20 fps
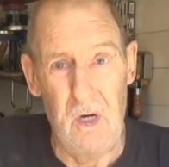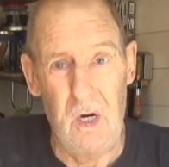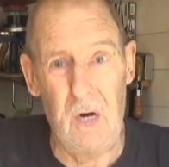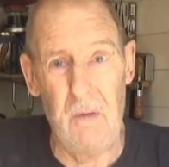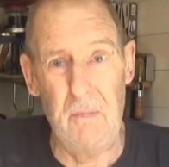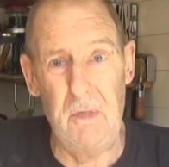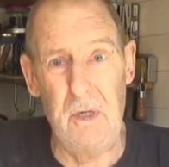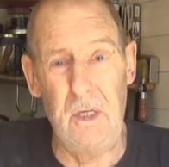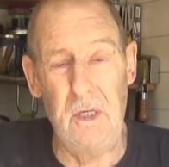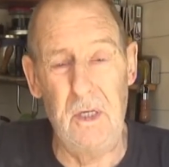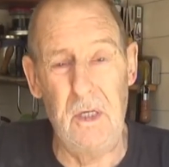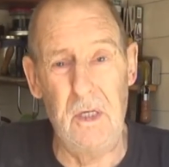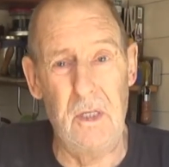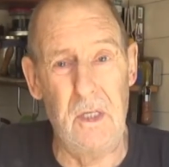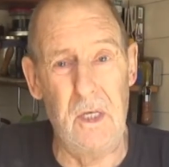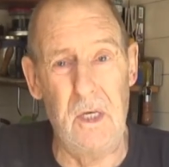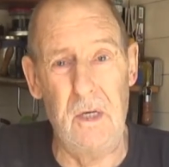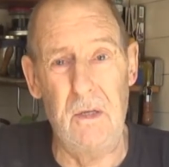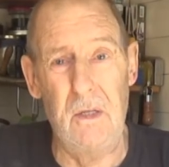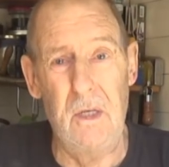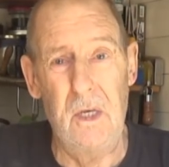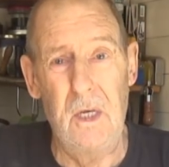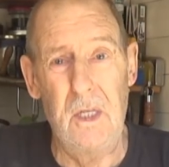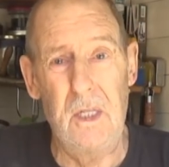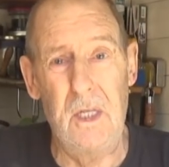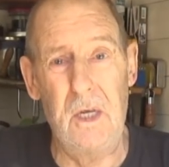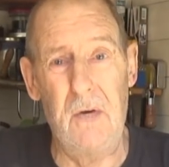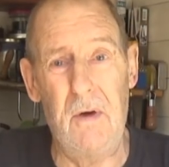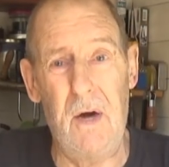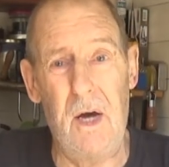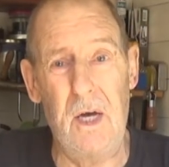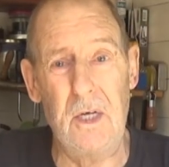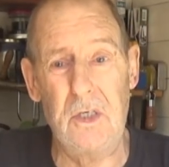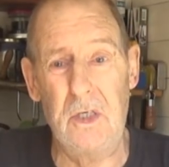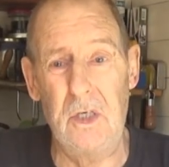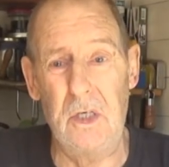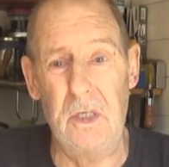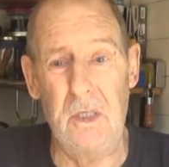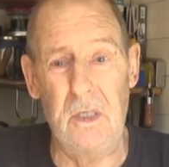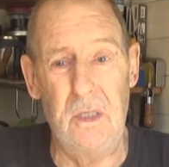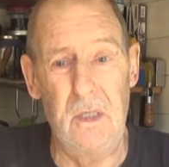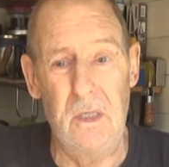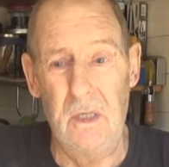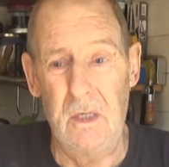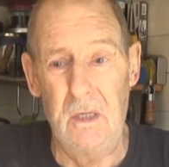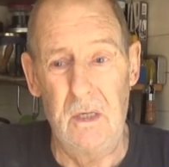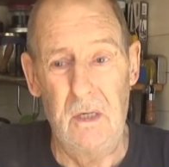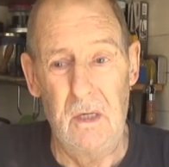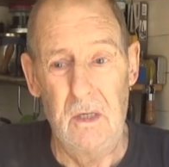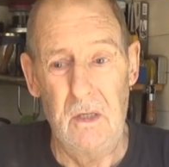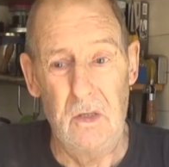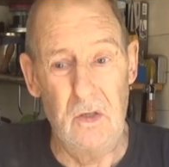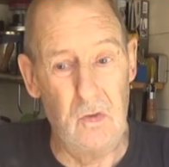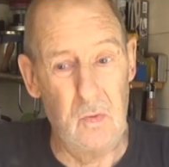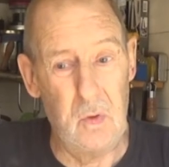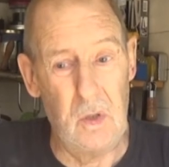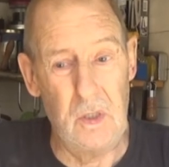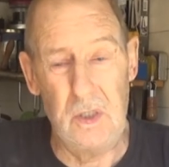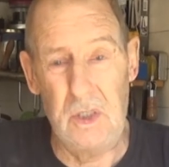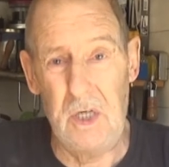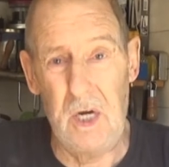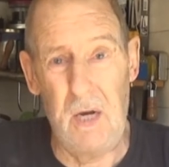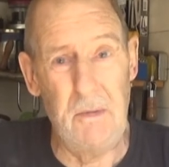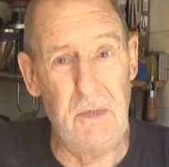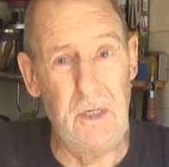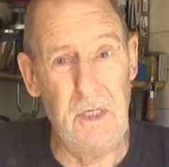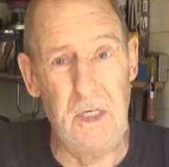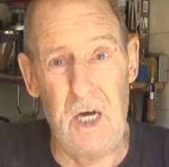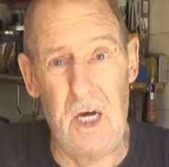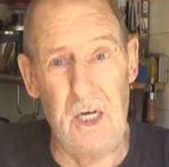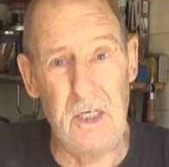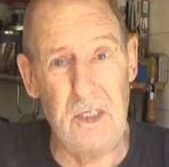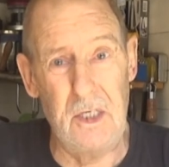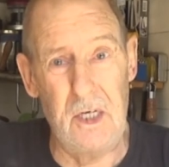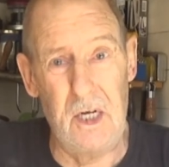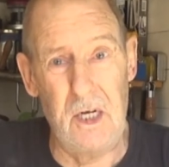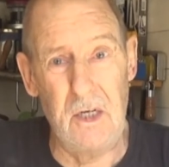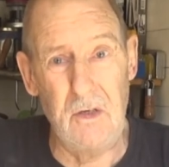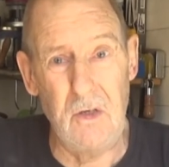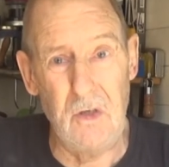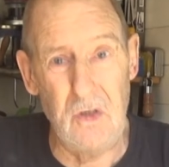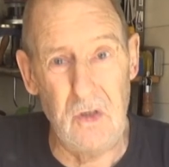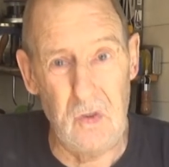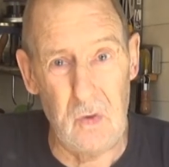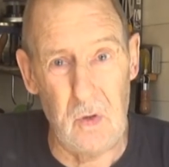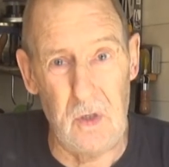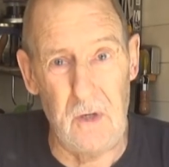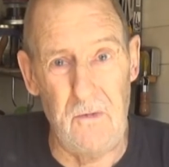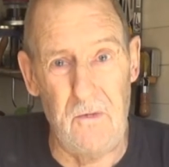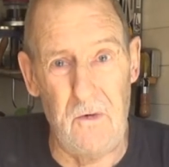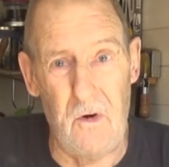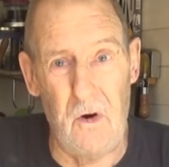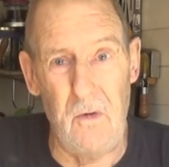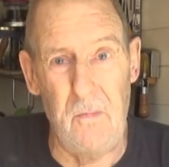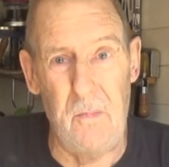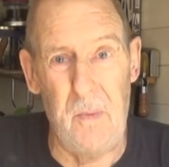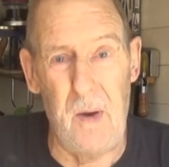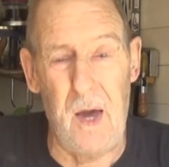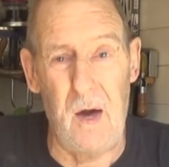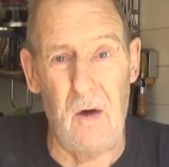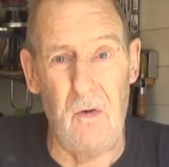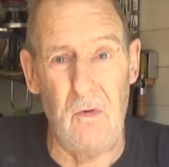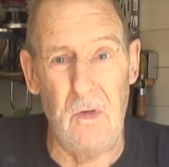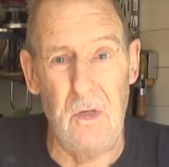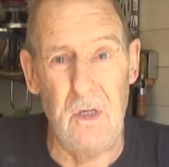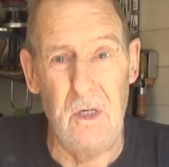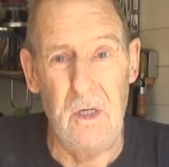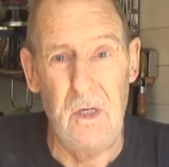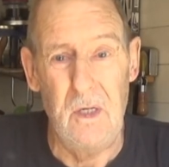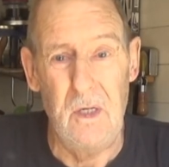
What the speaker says: I mean, they're asking, there's one chap, he's asking £125,